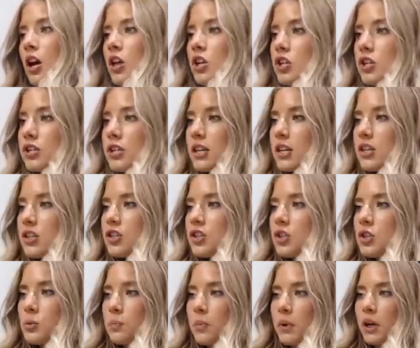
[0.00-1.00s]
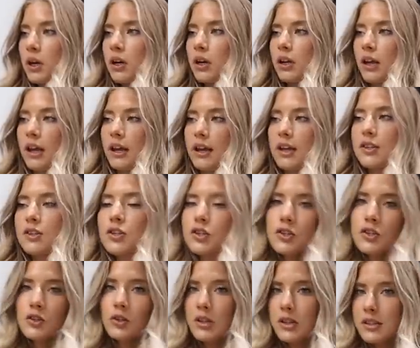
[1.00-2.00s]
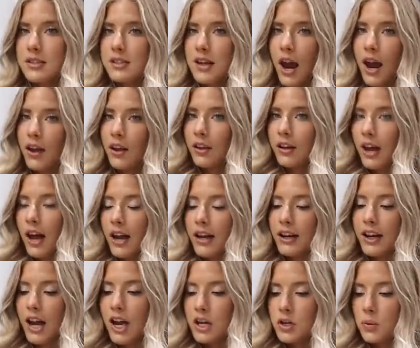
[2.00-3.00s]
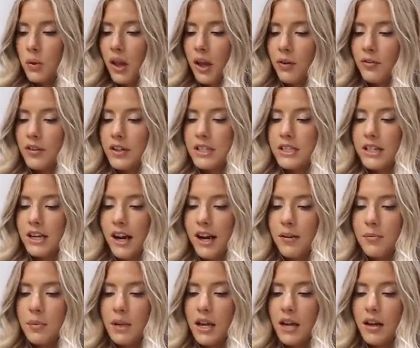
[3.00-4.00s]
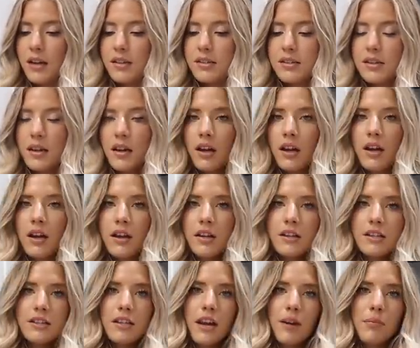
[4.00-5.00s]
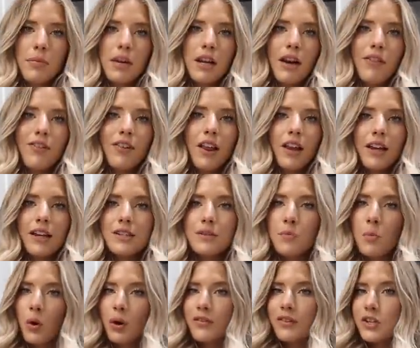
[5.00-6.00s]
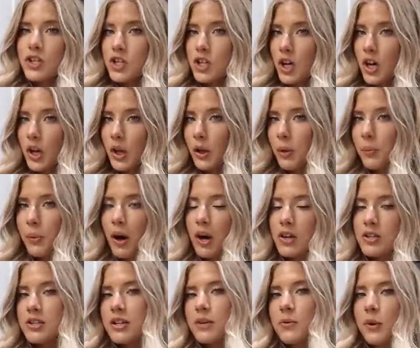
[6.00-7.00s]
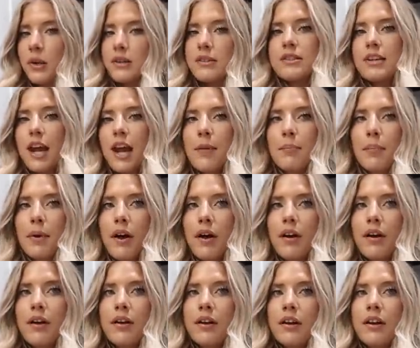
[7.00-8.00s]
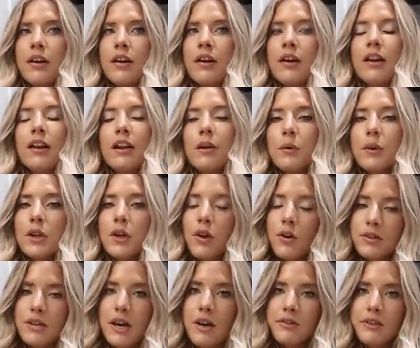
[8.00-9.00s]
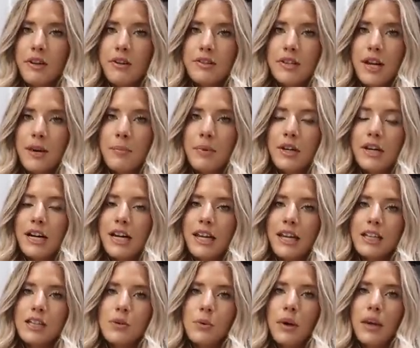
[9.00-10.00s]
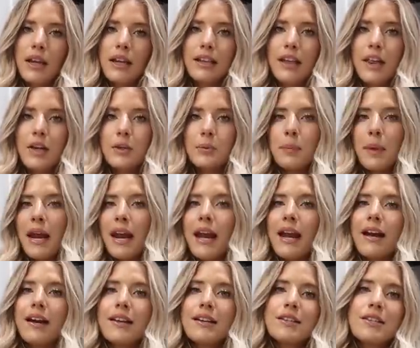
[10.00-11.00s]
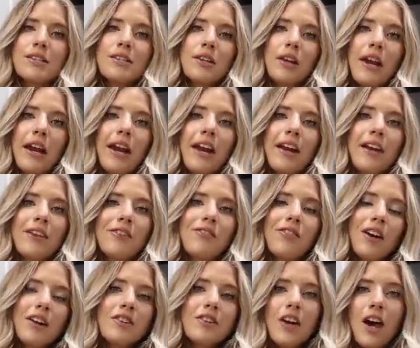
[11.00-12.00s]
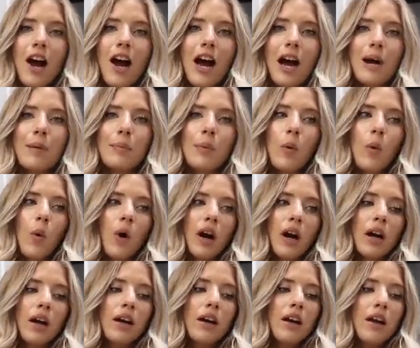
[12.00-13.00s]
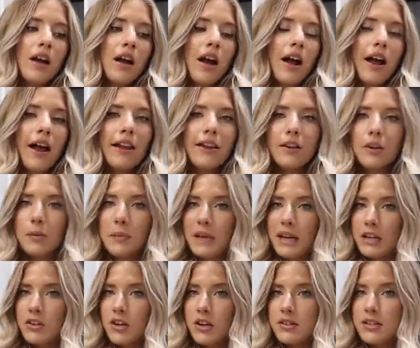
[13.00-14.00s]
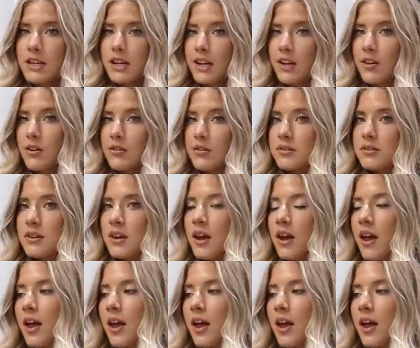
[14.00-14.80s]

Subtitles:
Just like a super like street style kind of casual outfit tonight because St. Pete, I feel like, is more of a chill bar scene, whereas Tampa, like when you go downtown Tampa, I like to wear like leather pants and a fun top or a little mini dress and heels.